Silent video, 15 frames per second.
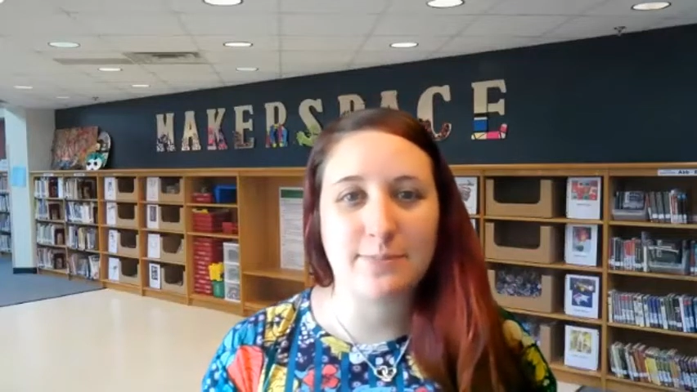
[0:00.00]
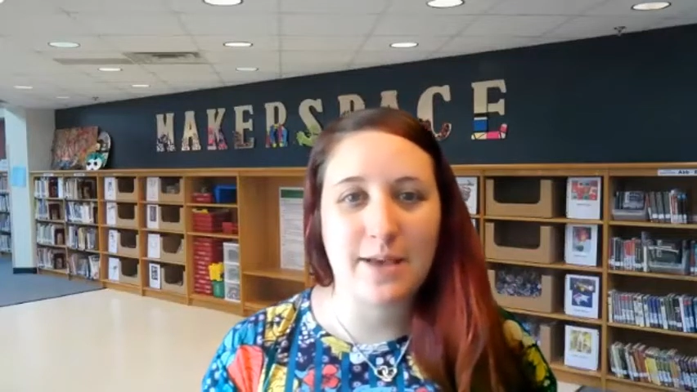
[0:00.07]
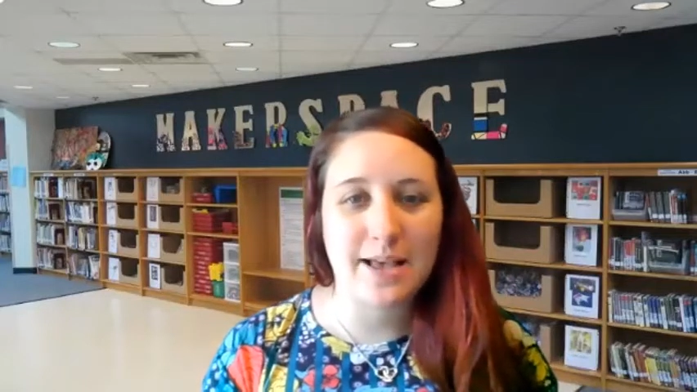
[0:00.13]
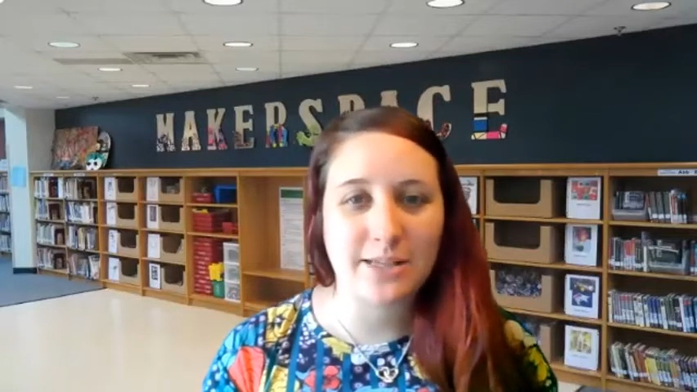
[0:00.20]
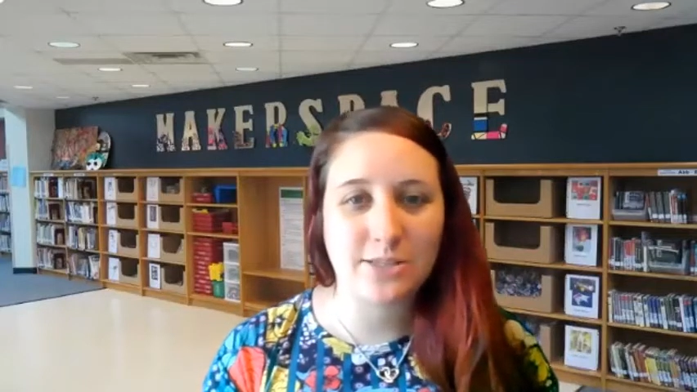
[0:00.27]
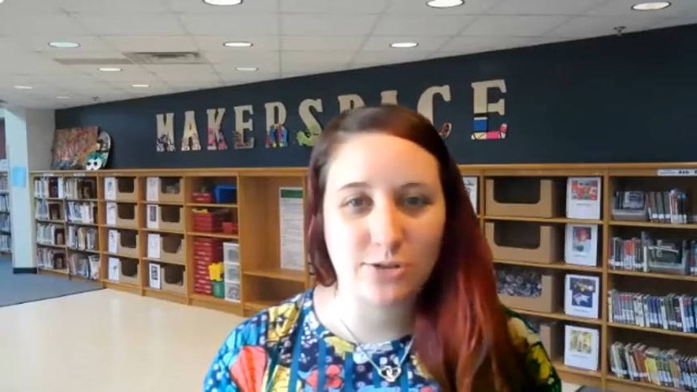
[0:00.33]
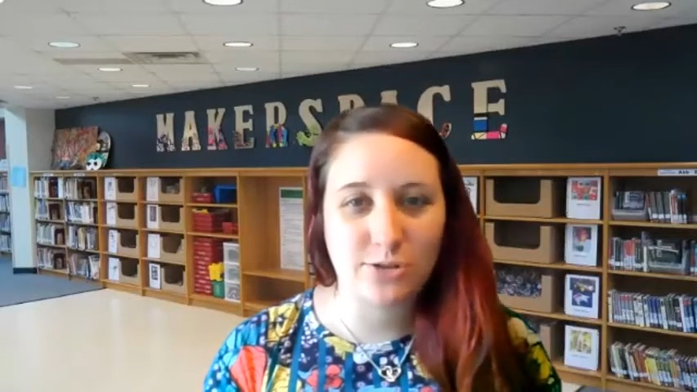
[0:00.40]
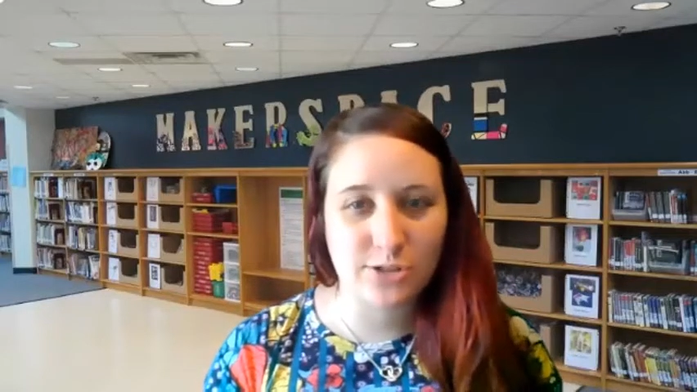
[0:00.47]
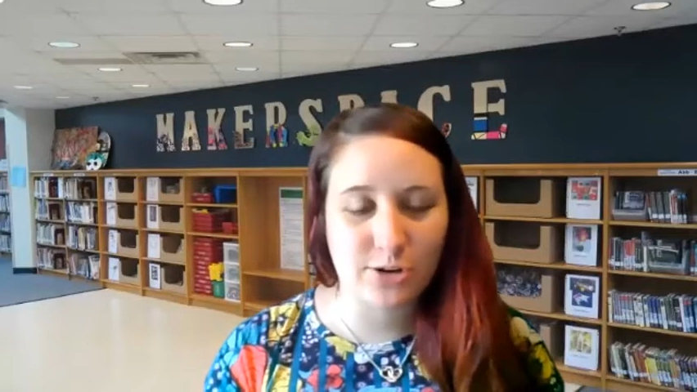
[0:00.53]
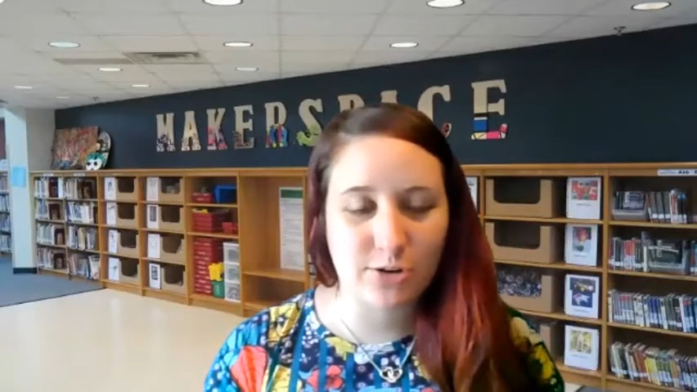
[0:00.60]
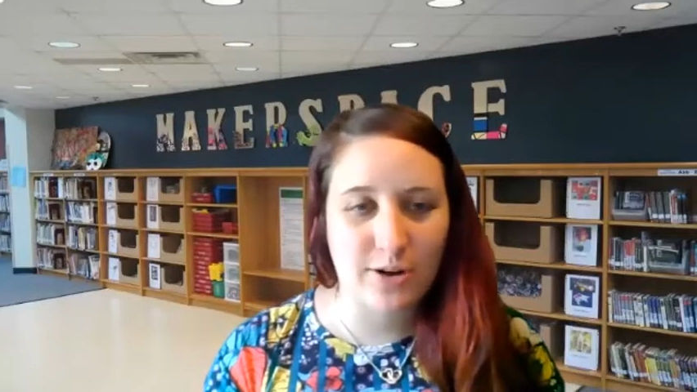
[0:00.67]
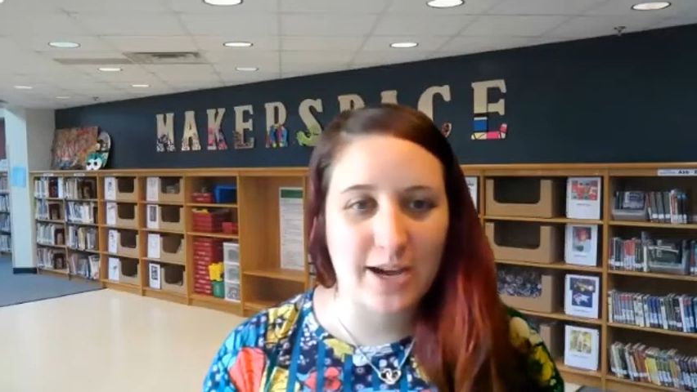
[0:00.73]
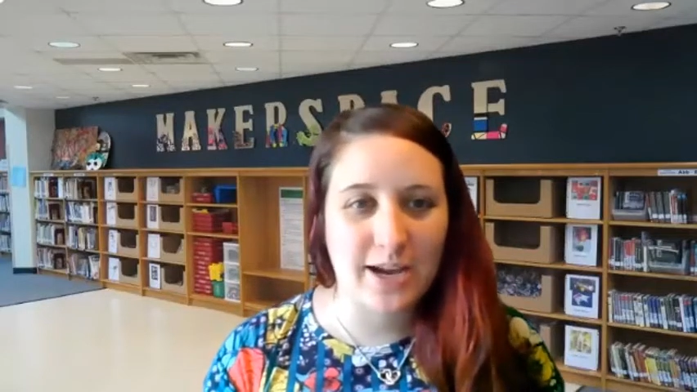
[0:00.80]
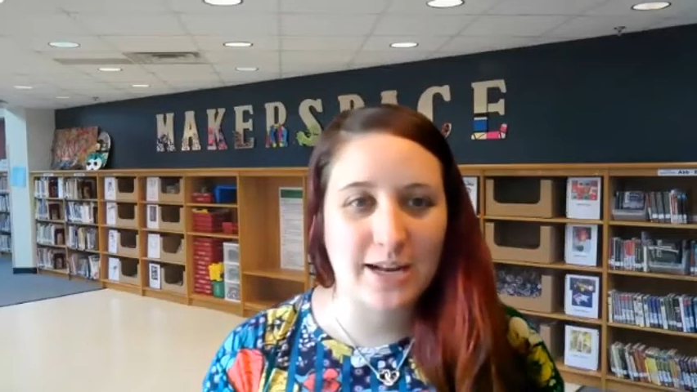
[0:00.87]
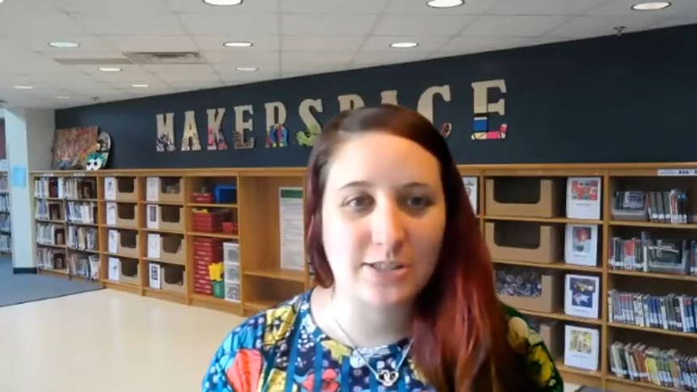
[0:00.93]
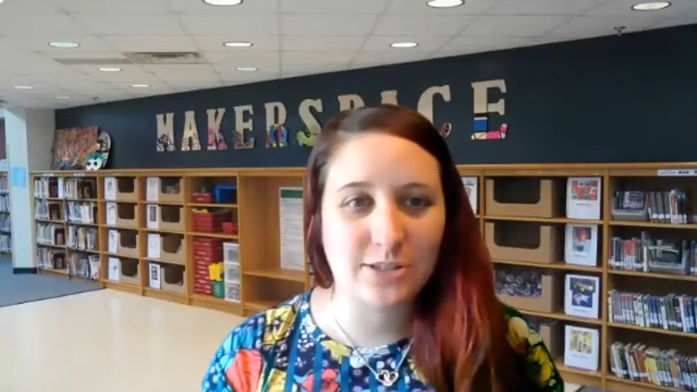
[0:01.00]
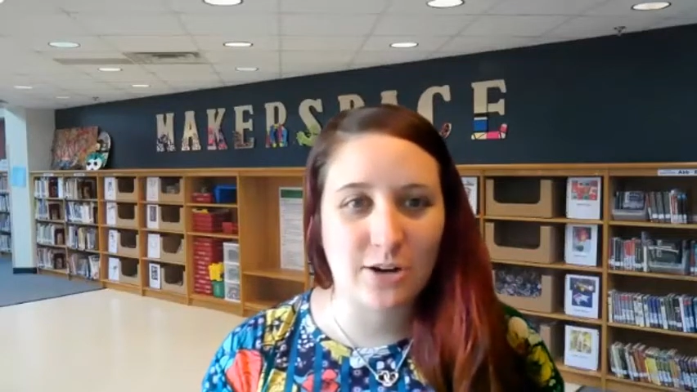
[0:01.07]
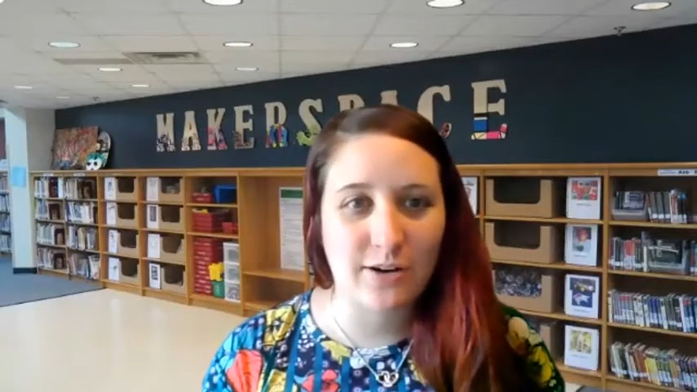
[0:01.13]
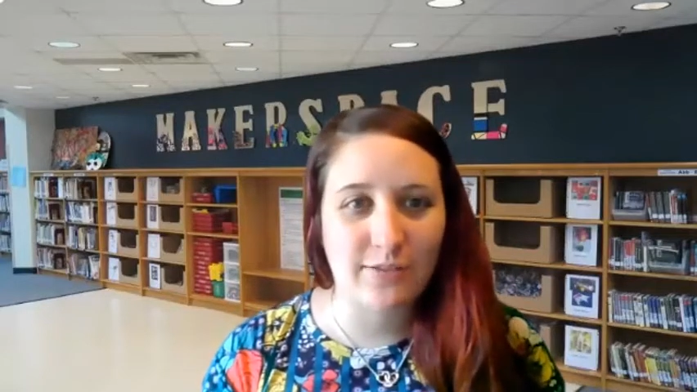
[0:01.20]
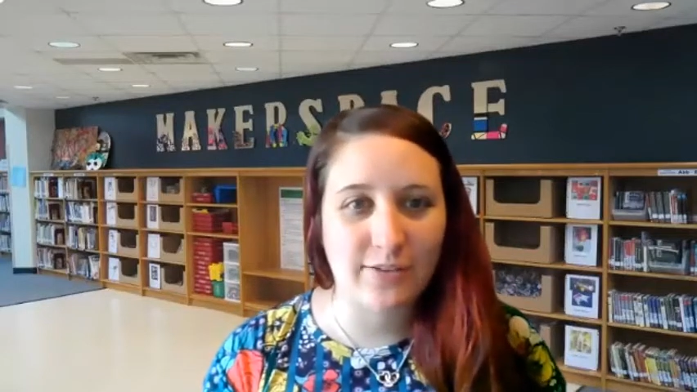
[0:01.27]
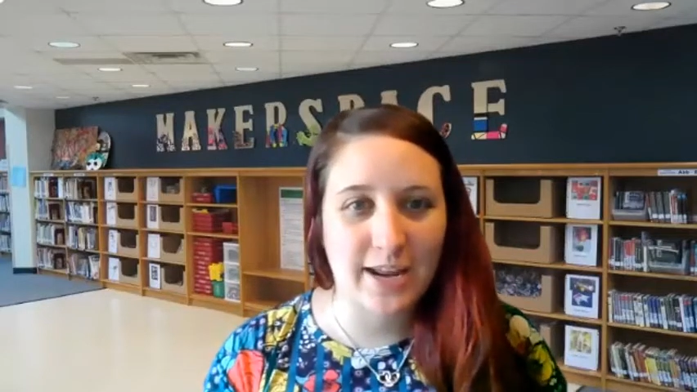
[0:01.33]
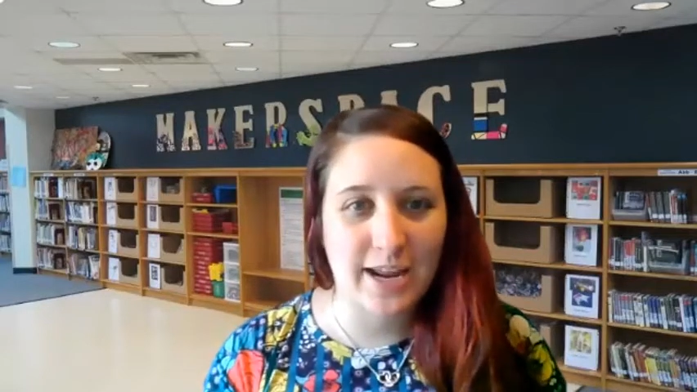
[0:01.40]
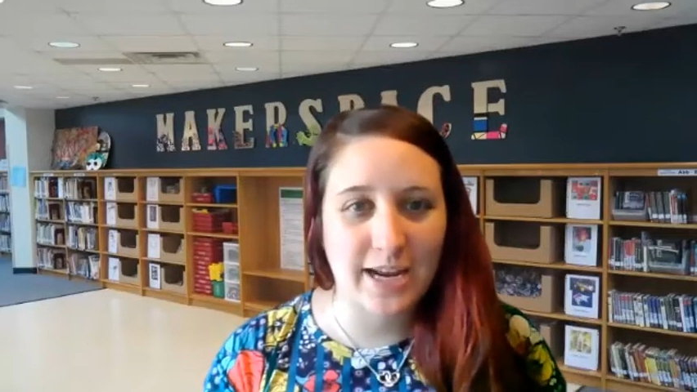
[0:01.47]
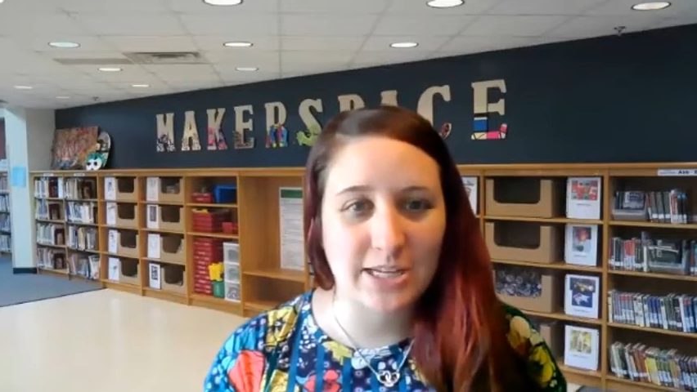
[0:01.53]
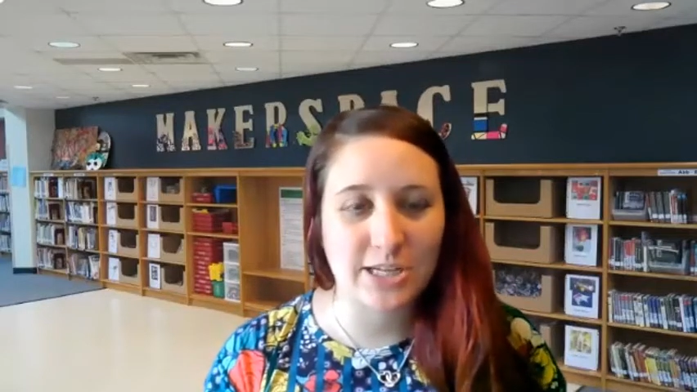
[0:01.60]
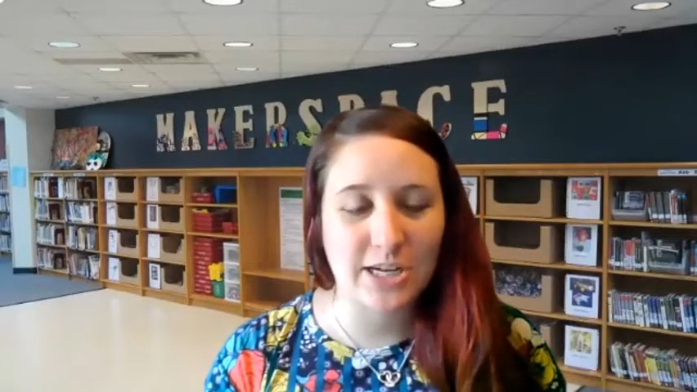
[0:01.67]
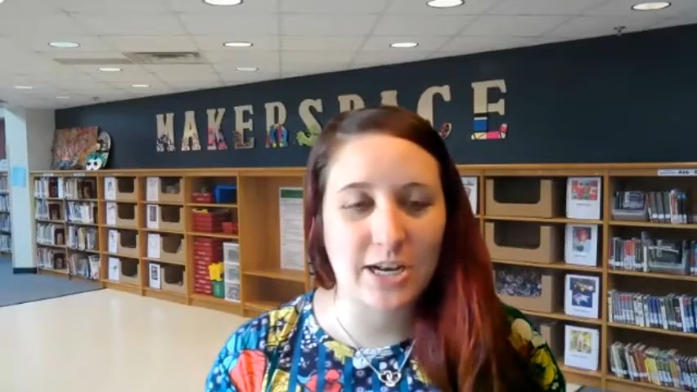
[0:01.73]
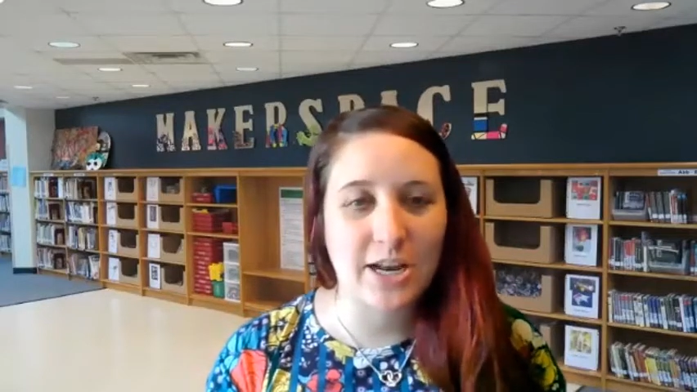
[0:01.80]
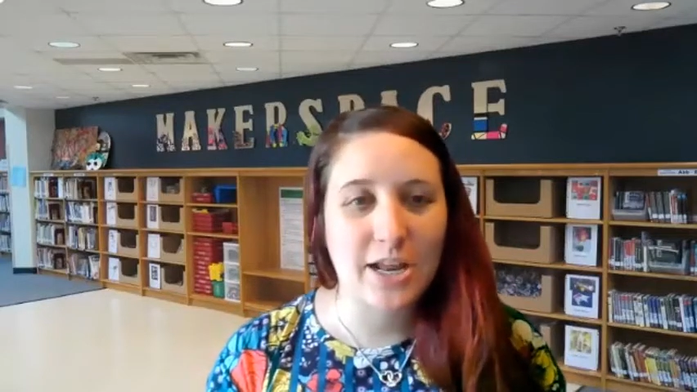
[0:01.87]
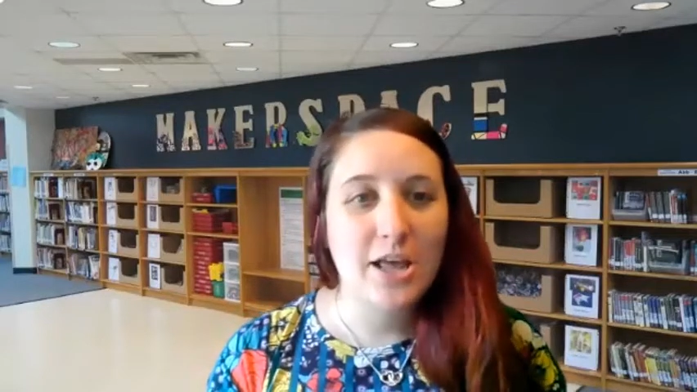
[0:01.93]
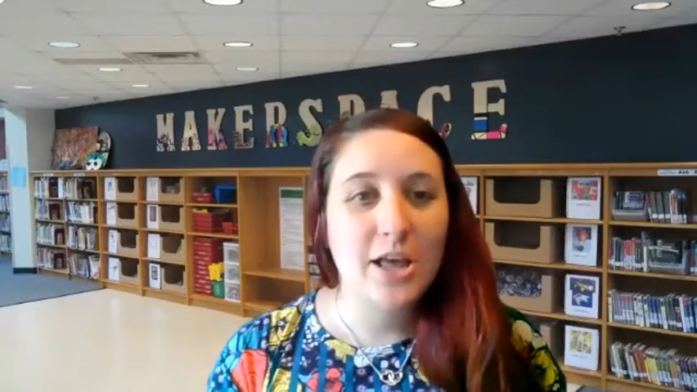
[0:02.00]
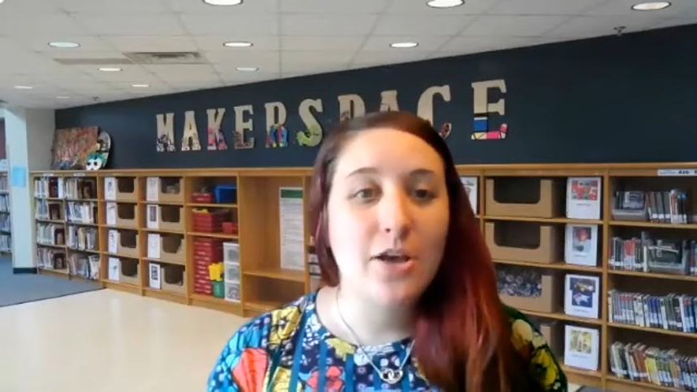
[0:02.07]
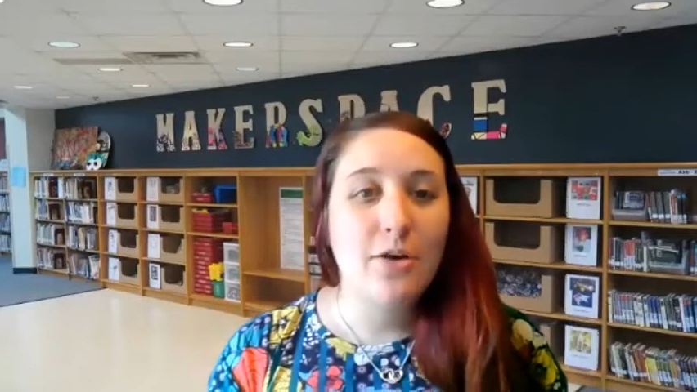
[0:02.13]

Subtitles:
master's degree and certification.